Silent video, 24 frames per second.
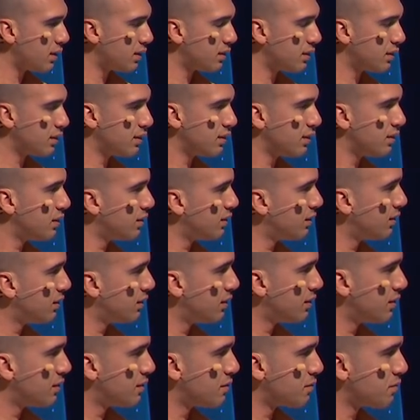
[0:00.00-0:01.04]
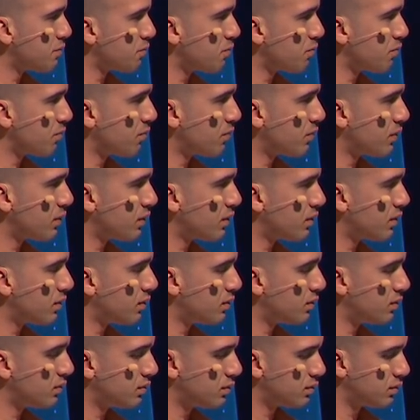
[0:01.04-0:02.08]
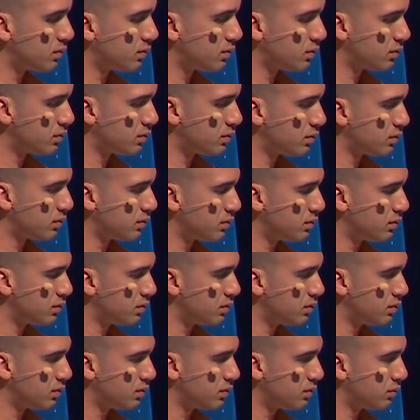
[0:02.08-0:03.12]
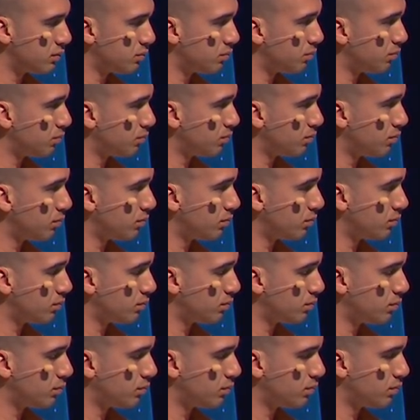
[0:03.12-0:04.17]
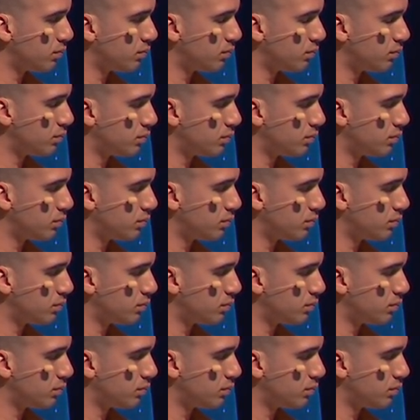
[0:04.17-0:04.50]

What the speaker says: (not speaking)